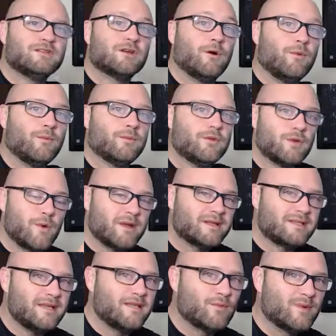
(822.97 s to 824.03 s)
So, do you want to
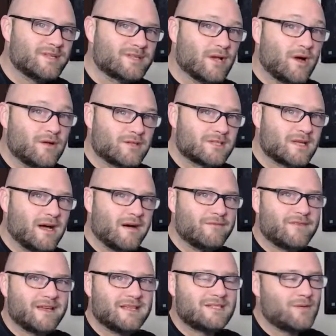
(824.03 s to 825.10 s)
see the results of
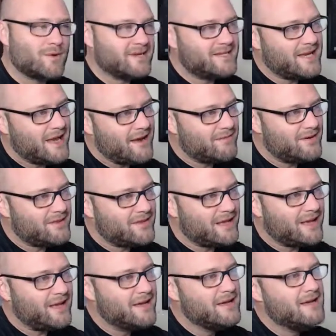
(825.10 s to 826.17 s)
this? Do you want to see
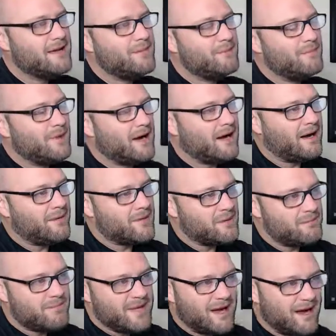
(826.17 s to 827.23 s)
everything,
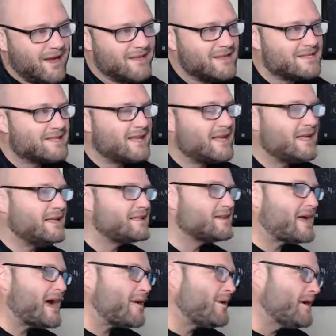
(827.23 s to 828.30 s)
the behind the scenes,
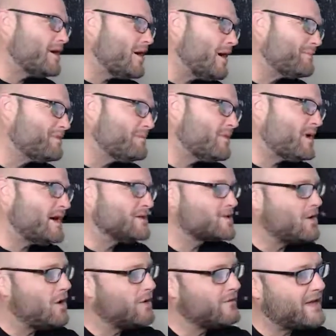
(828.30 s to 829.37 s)
how I optimize,
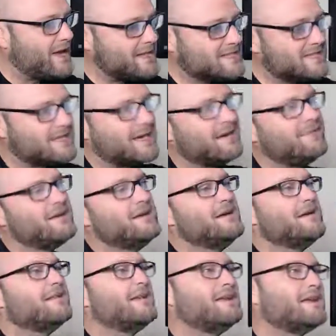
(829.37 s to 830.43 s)
all of that stuff?
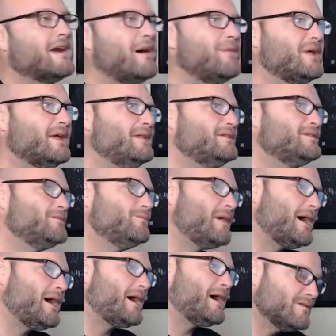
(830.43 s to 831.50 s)
Then come into
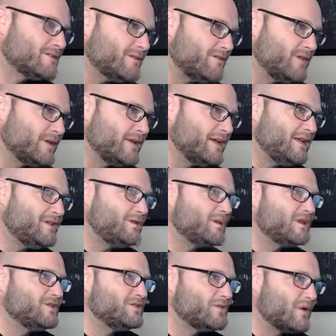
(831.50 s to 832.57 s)
Powerhouse Affiliate. You
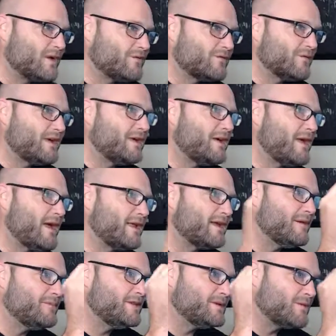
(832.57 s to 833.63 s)
can join free and
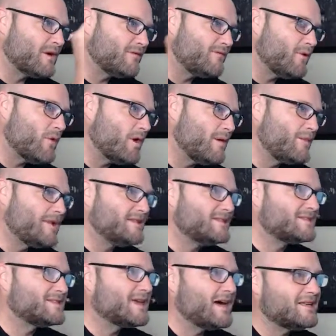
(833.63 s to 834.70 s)
come into our forum and
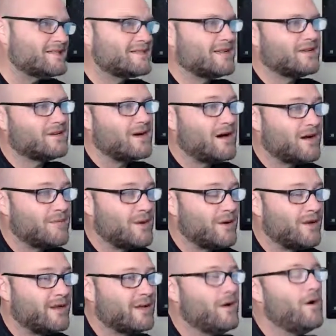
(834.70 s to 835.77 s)
discuss and talk about
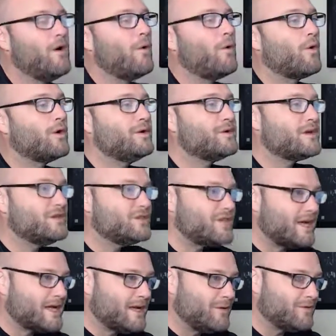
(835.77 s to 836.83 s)
it. Or you can
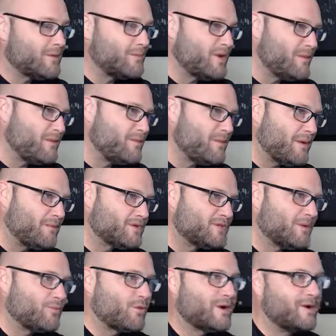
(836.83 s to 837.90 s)
check out the premium
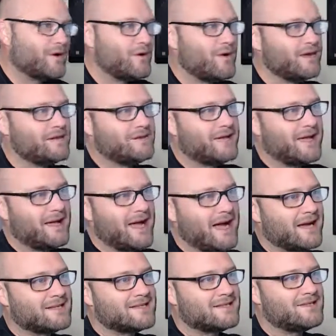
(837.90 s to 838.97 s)
membership where you're going to get
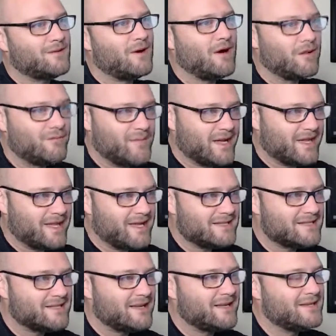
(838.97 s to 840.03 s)
access to all of my case
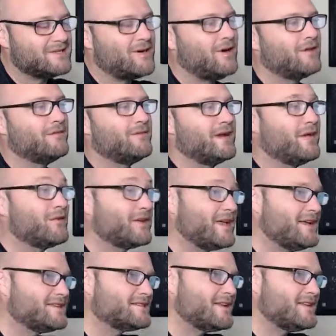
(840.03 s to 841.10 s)
studies, all of the other
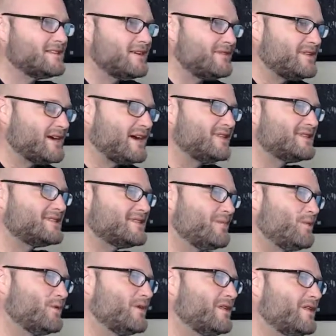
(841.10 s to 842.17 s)
case studies I've done
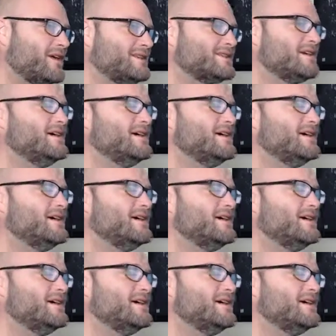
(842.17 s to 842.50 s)
similar to this.